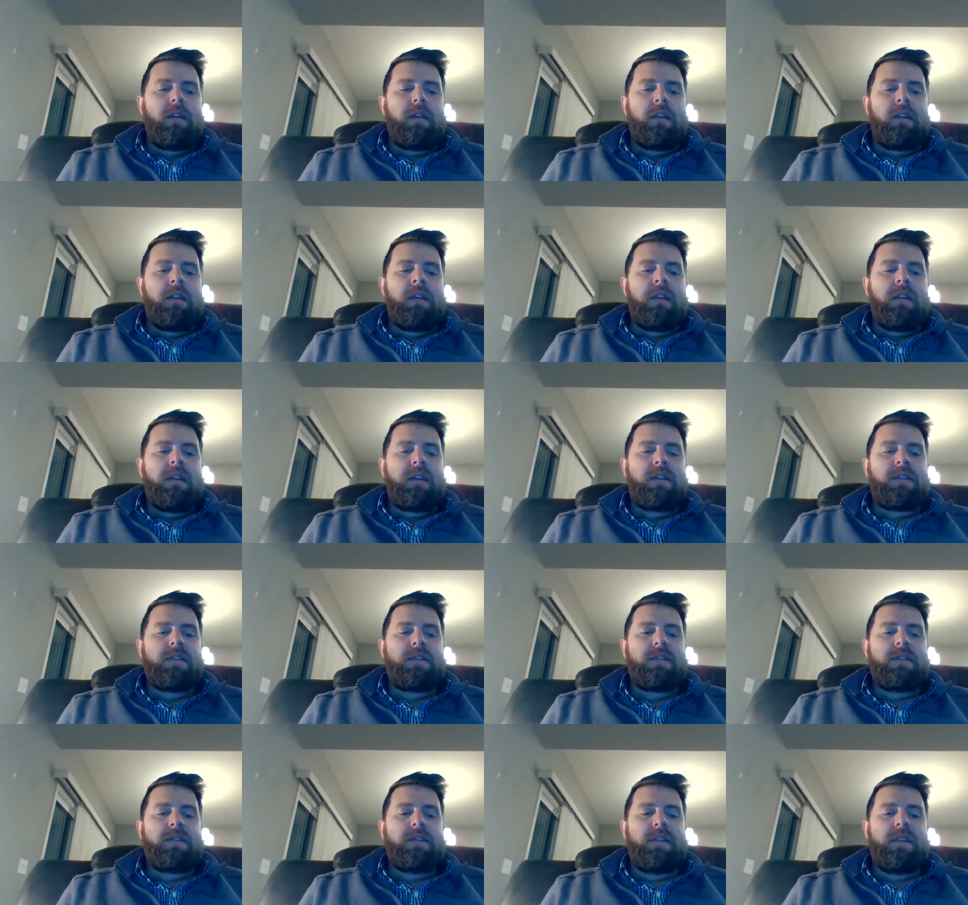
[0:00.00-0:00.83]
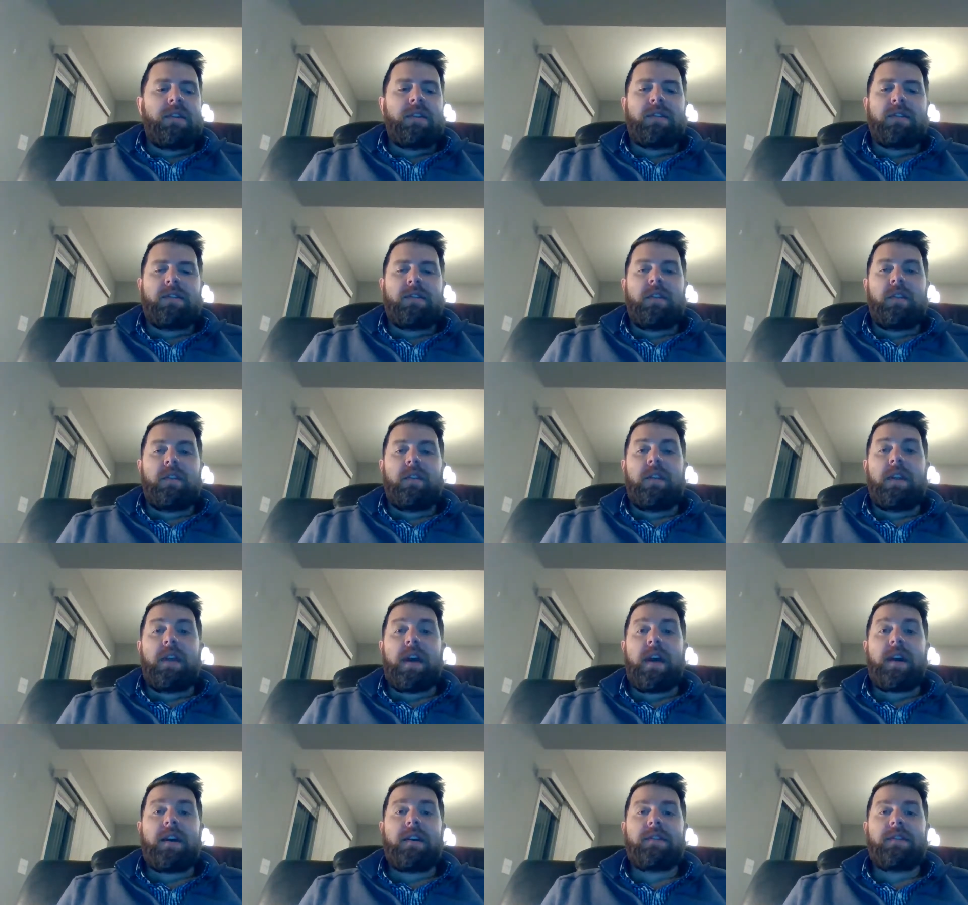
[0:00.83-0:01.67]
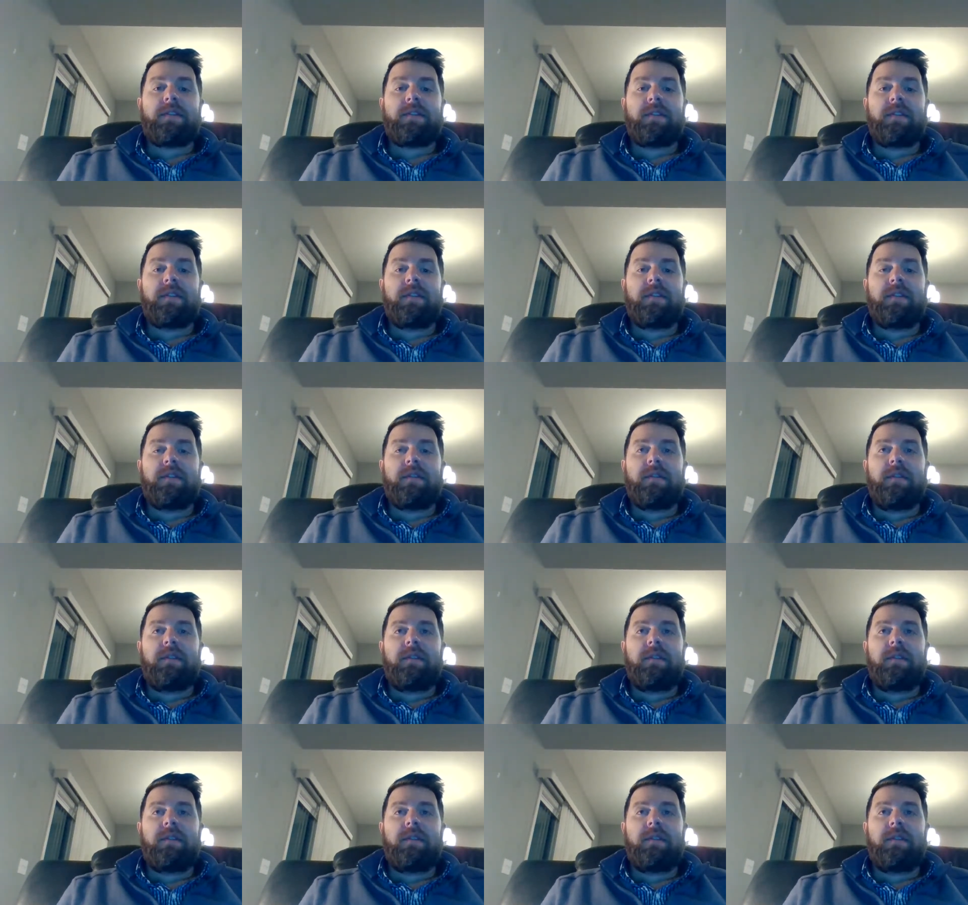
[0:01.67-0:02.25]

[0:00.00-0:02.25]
this is the last